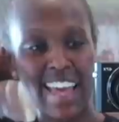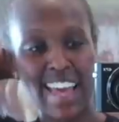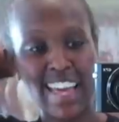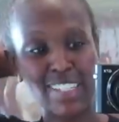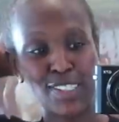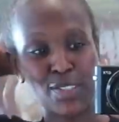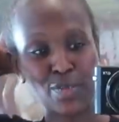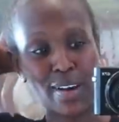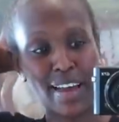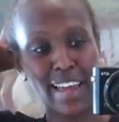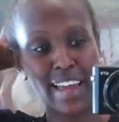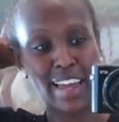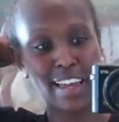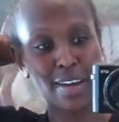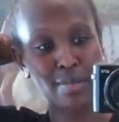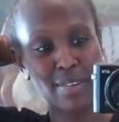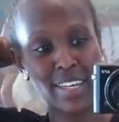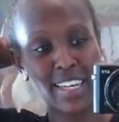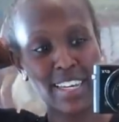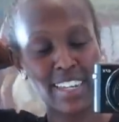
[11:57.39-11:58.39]
Hence why I
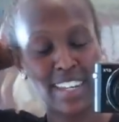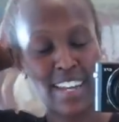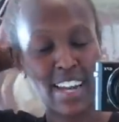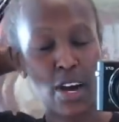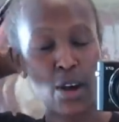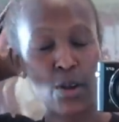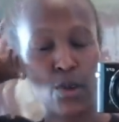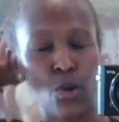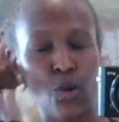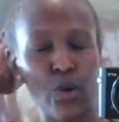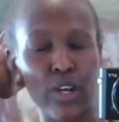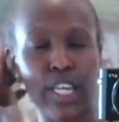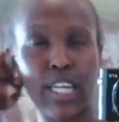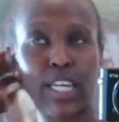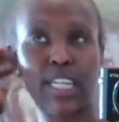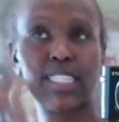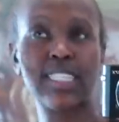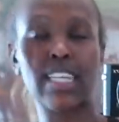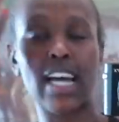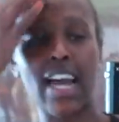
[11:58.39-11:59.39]
am here now
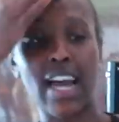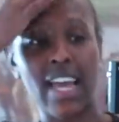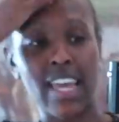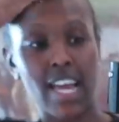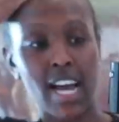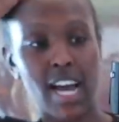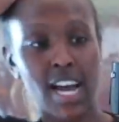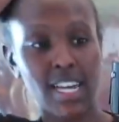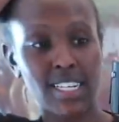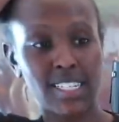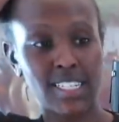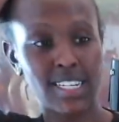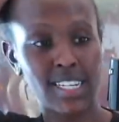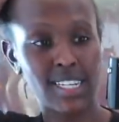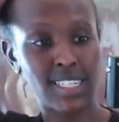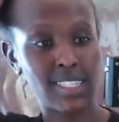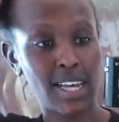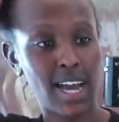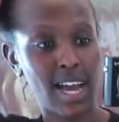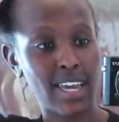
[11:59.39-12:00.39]
looking tired,
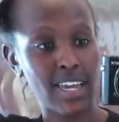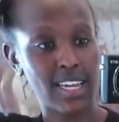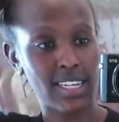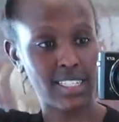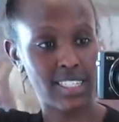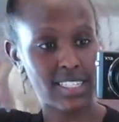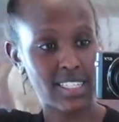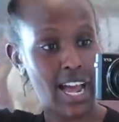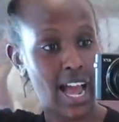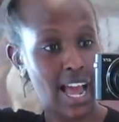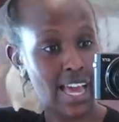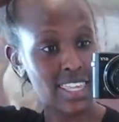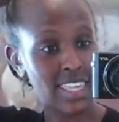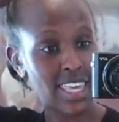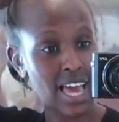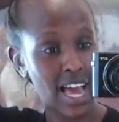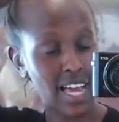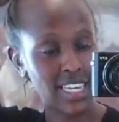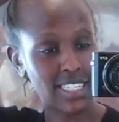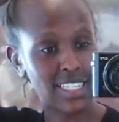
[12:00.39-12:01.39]
tired,
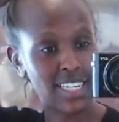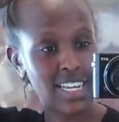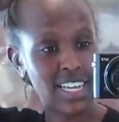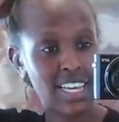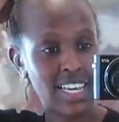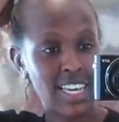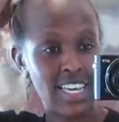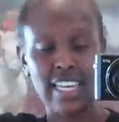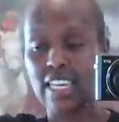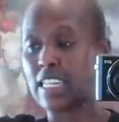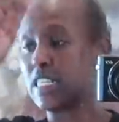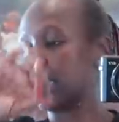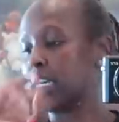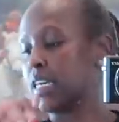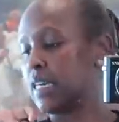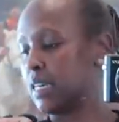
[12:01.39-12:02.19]
tired. It